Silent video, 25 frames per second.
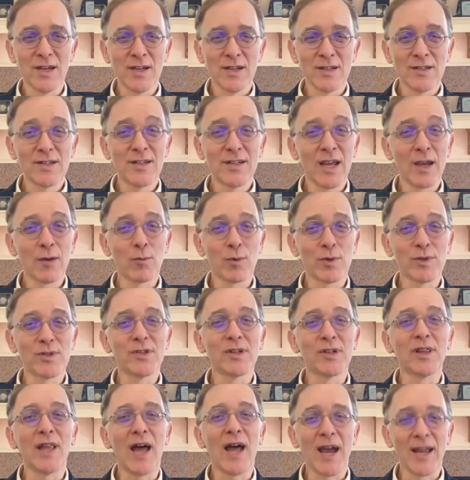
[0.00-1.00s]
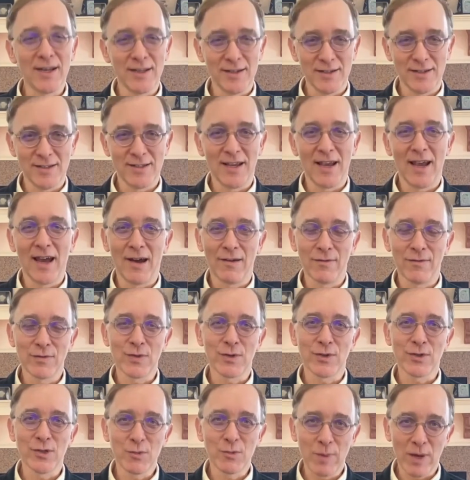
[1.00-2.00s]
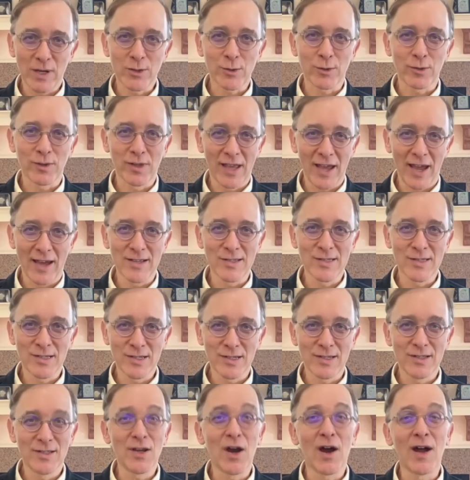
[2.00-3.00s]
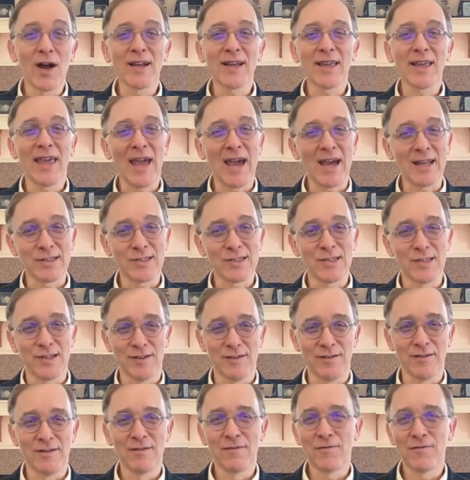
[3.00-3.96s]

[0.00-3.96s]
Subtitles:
Today, we're delighted to have as our special guest, Donna Katzin,